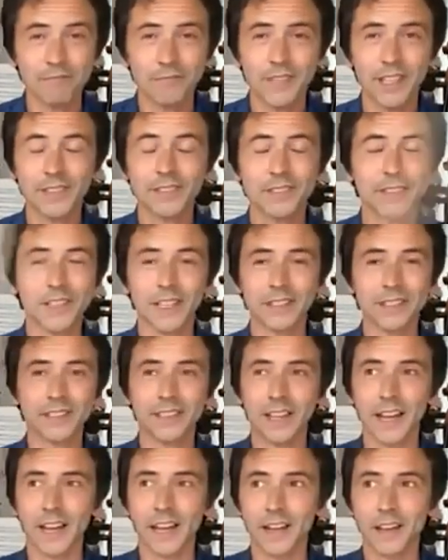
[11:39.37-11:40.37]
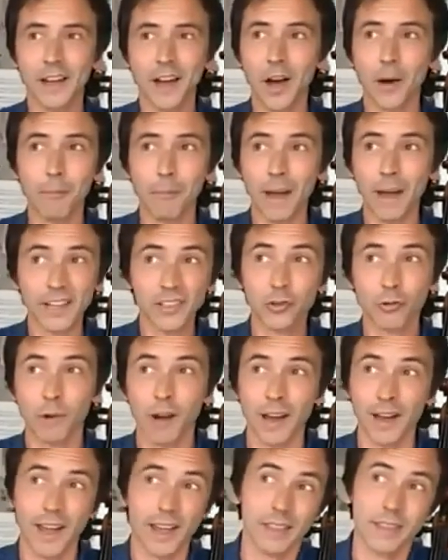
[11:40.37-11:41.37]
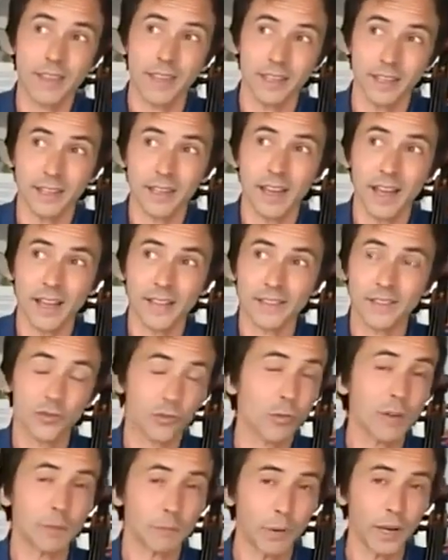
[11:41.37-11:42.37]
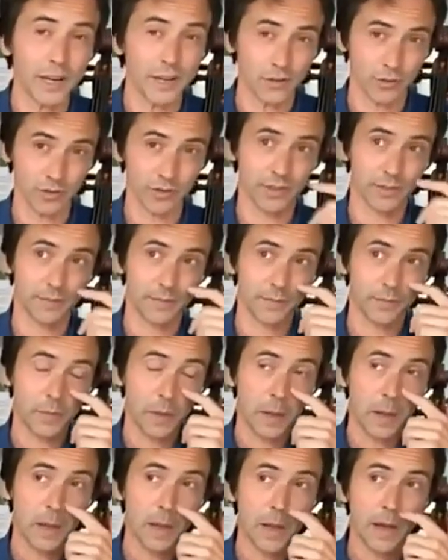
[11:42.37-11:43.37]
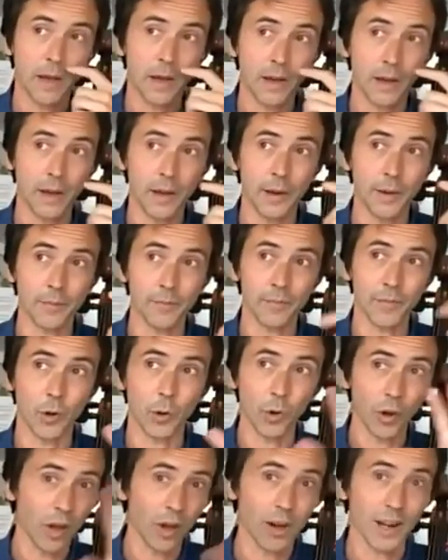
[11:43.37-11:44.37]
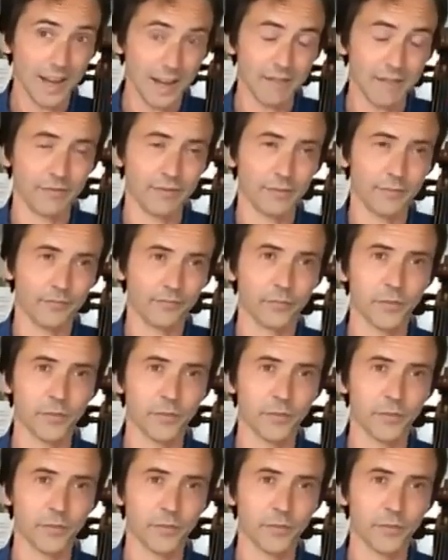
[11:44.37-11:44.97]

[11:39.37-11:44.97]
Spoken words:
That's our mantra, I think, as string players, all our life.